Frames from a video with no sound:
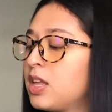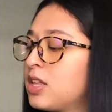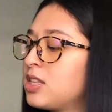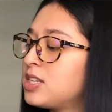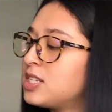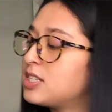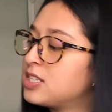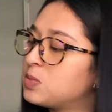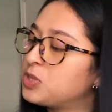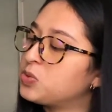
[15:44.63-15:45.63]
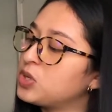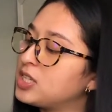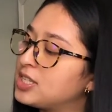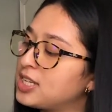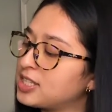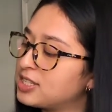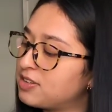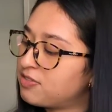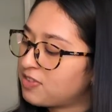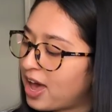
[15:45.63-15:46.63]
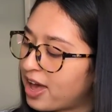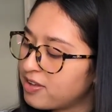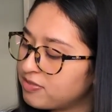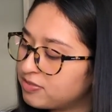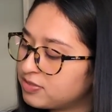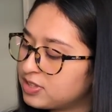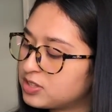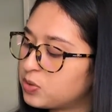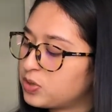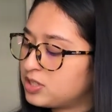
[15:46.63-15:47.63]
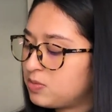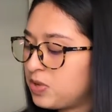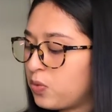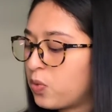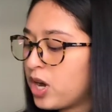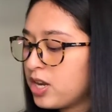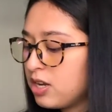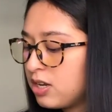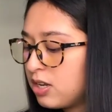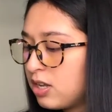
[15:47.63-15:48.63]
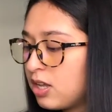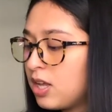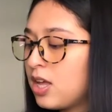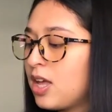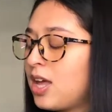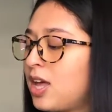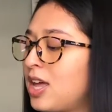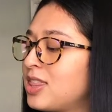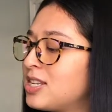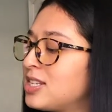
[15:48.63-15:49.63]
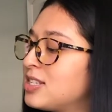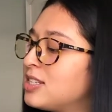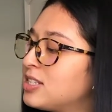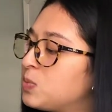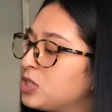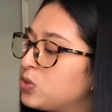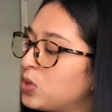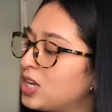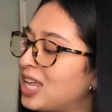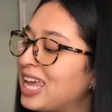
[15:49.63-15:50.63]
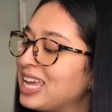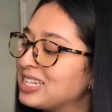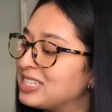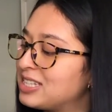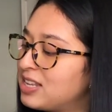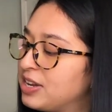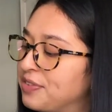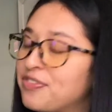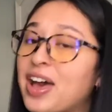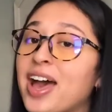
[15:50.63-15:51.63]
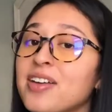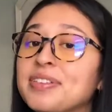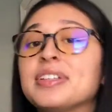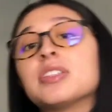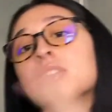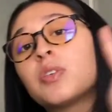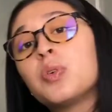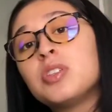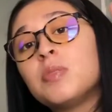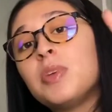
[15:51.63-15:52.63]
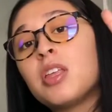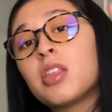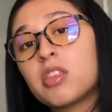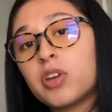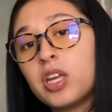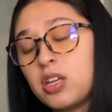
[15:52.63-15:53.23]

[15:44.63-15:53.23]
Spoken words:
The distance between 6 and 5 is going to be 1. And the distance between 8 and 5 is going to be 3.